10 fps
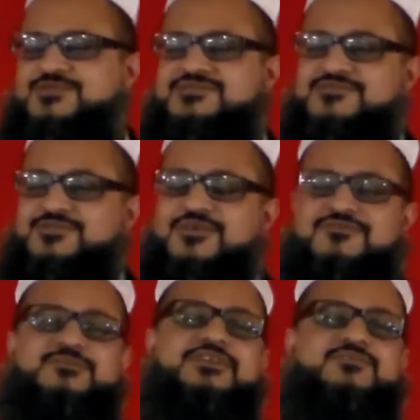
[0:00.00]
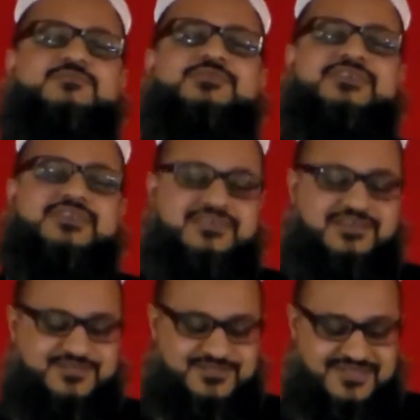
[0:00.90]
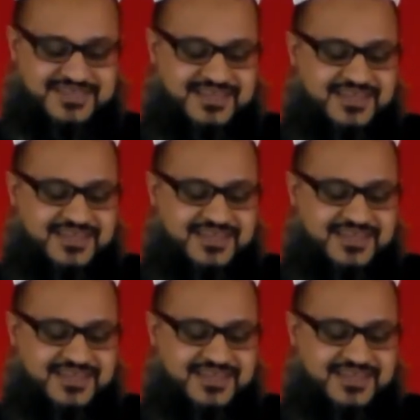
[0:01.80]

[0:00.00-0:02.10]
most of you are familiar with me in any case.